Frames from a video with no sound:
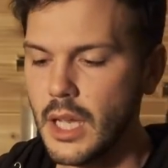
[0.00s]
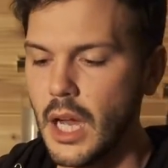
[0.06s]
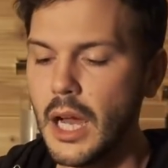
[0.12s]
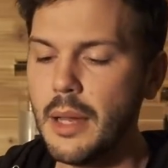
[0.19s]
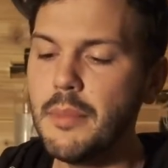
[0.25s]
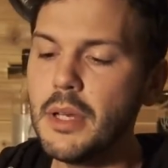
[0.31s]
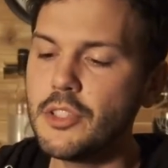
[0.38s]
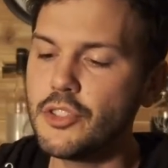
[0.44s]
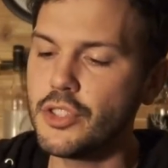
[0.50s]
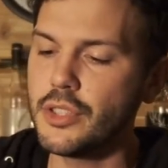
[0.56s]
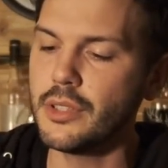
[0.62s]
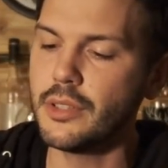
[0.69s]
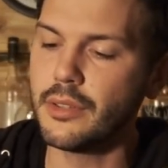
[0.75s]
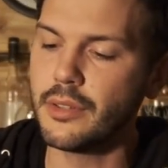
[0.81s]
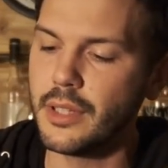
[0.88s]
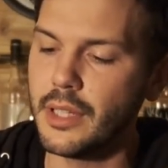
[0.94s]
I
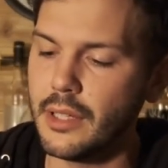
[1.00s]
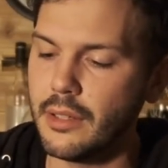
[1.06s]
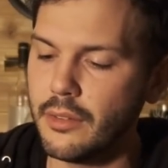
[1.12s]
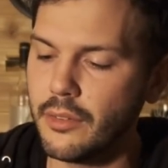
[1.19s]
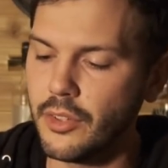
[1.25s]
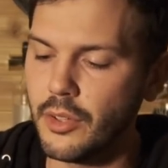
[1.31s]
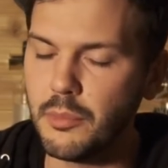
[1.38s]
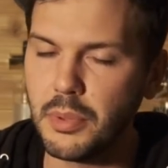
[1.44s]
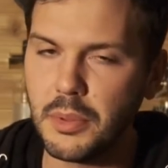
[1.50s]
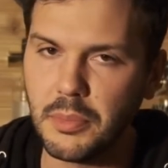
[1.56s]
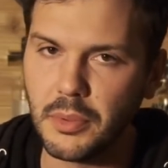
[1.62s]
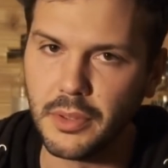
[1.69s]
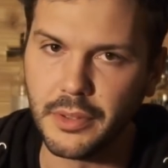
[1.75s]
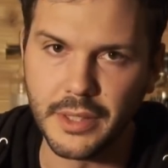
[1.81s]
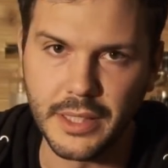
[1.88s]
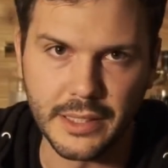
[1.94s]
mentioned that some
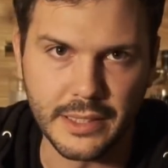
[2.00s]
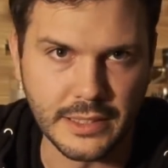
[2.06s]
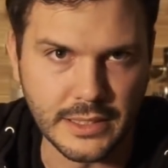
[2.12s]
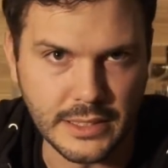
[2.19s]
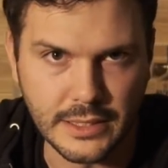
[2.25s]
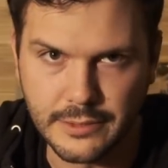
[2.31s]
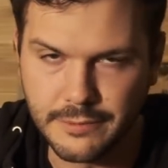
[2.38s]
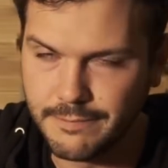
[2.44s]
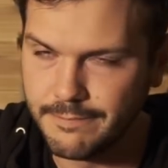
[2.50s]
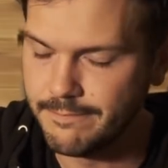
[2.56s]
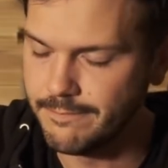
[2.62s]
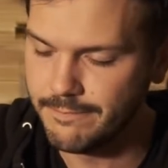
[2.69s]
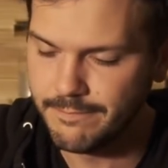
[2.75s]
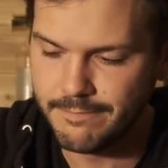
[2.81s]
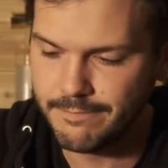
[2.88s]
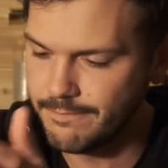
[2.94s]
people think this is
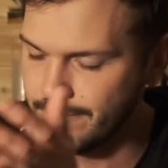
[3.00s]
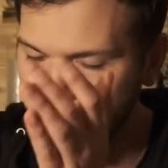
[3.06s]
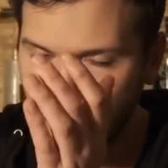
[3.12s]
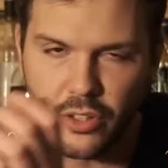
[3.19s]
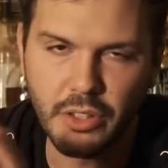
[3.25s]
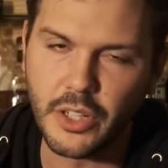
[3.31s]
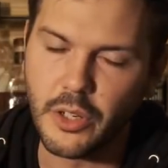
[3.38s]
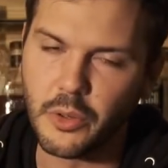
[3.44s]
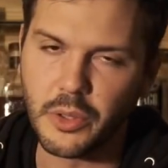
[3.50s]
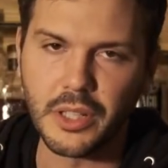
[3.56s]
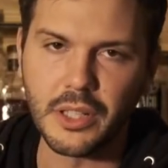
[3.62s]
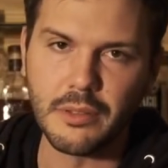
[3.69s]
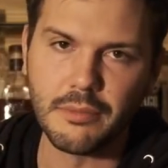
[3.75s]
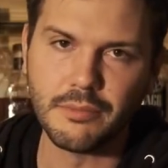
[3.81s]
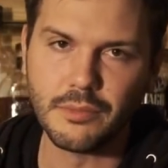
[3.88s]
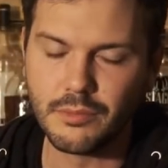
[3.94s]
very
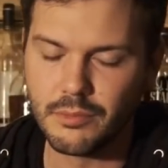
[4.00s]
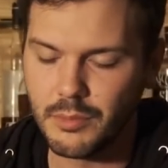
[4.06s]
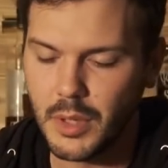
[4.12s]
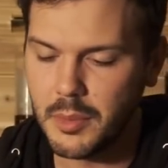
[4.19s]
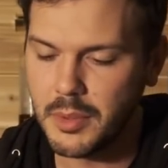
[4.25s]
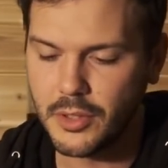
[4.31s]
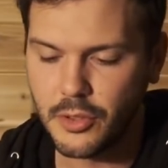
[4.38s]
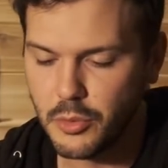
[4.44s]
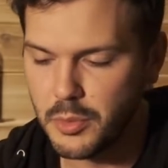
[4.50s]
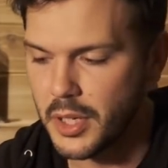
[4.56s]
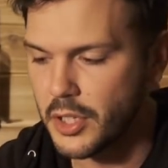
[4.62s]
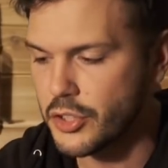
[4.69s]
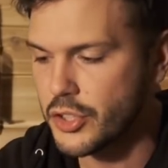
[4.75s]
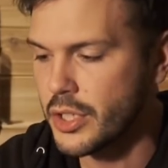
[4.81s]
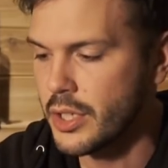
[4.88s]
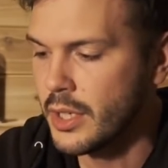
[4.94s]
oaky, maybe too
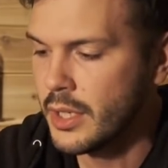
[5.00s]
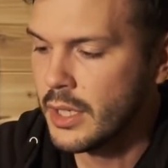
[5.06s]
much.